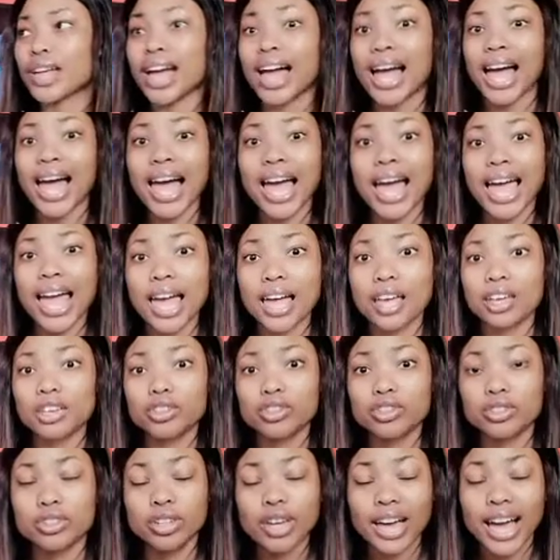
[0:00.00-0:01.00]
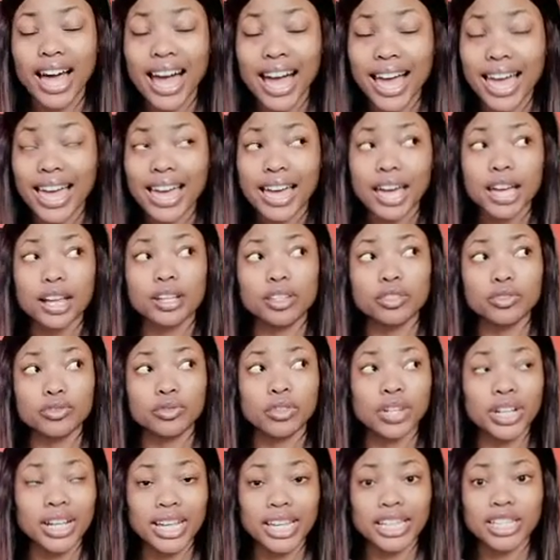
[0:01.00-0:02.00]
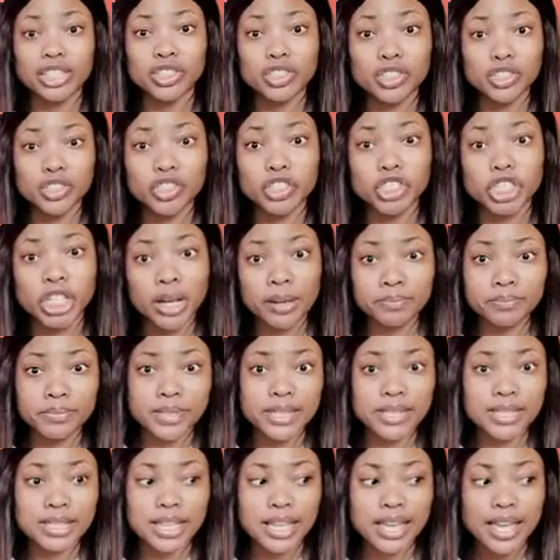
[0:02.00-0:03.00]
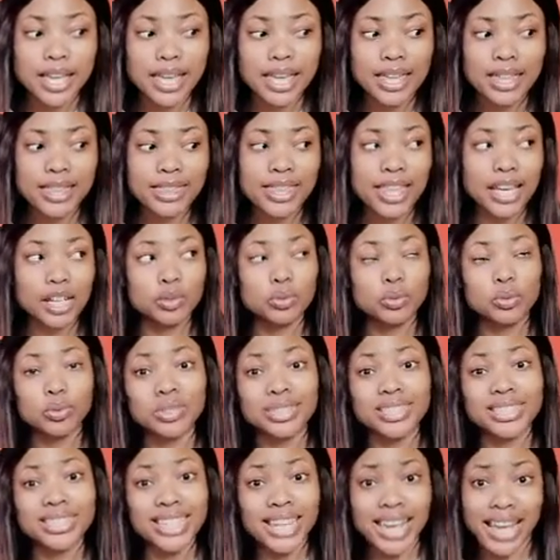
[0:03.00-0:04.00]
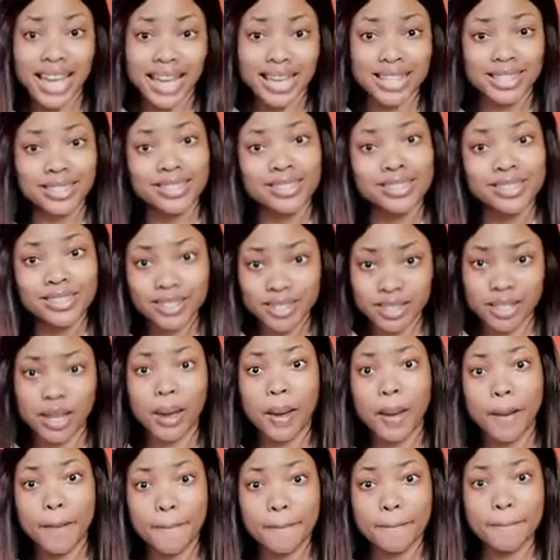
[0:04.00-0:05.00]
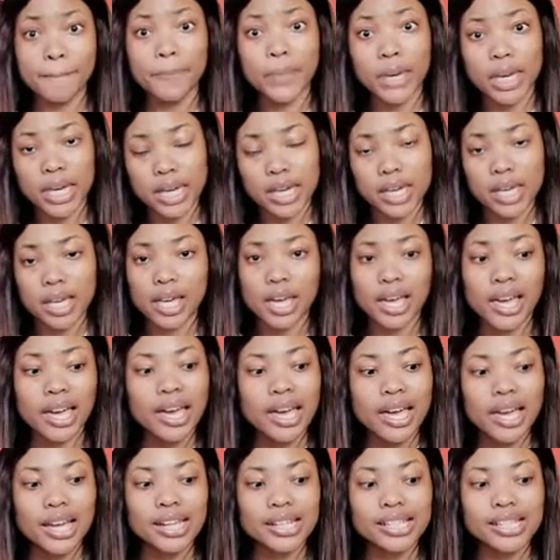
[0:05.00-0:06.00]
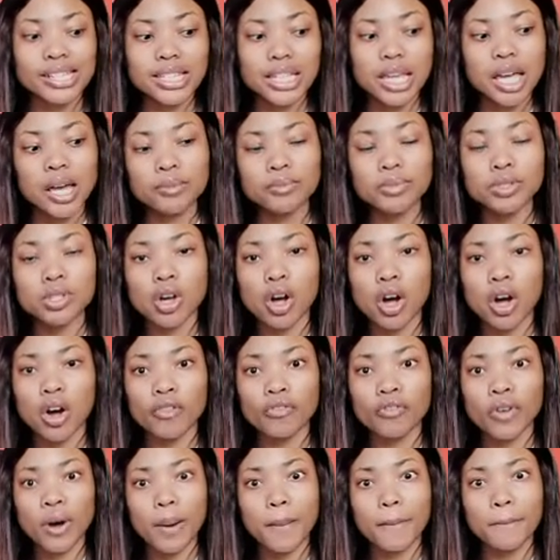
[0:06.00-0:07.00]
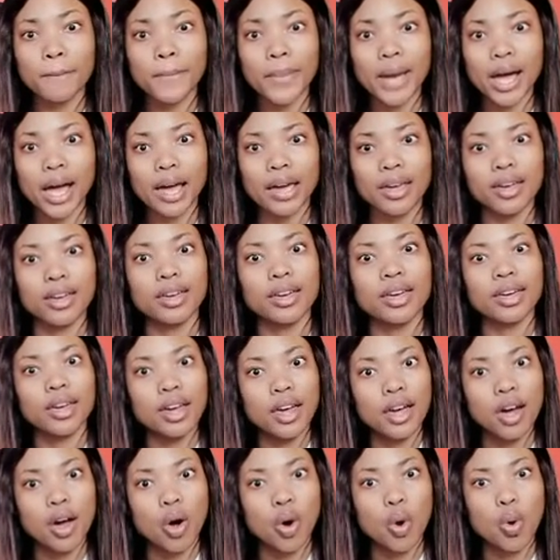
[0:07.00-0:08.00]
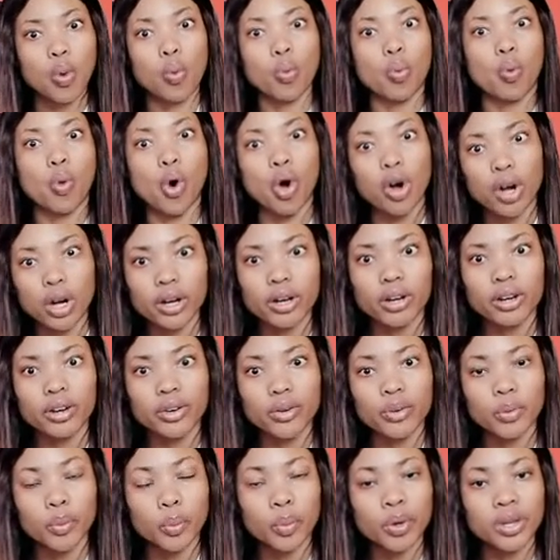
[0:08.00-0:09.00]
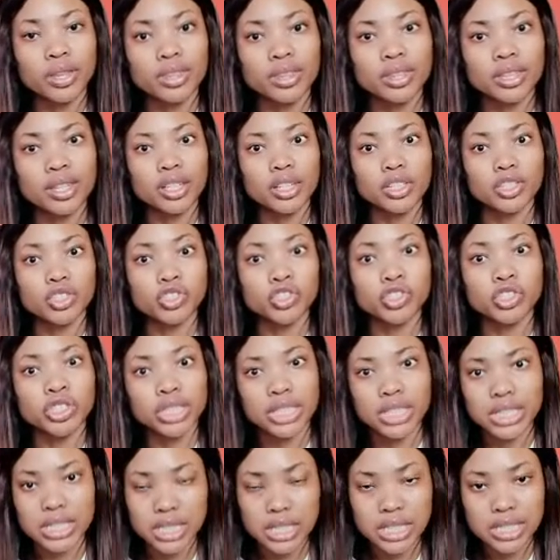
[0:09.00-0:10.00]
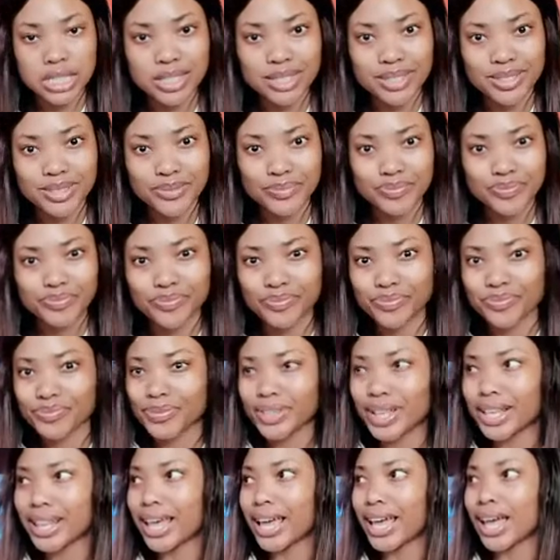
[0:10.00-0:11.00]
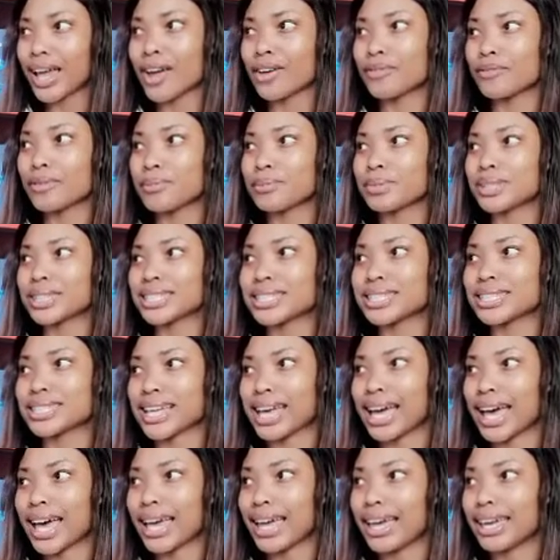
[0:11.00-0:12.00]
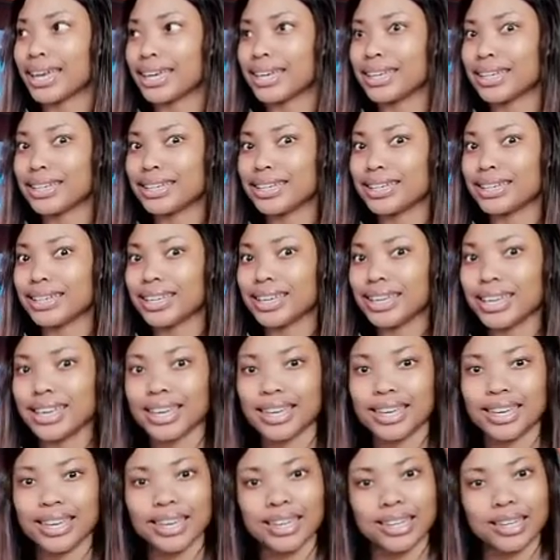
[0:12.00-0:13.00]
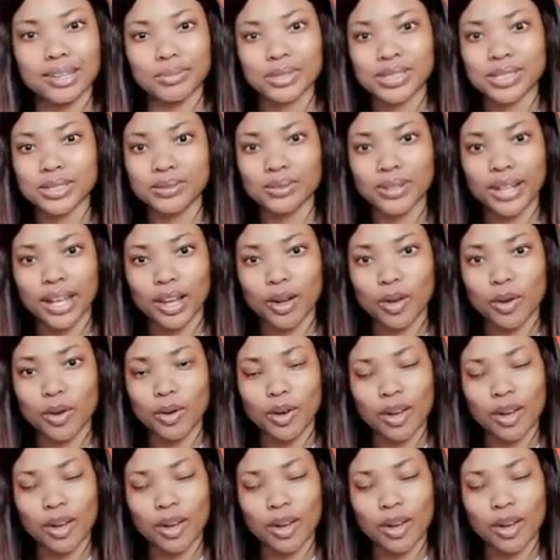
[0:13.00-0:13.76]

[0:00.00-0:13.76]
I had relationships that would test me in terms of my walk with Jesus. Like, I remember this guy, hey Busule.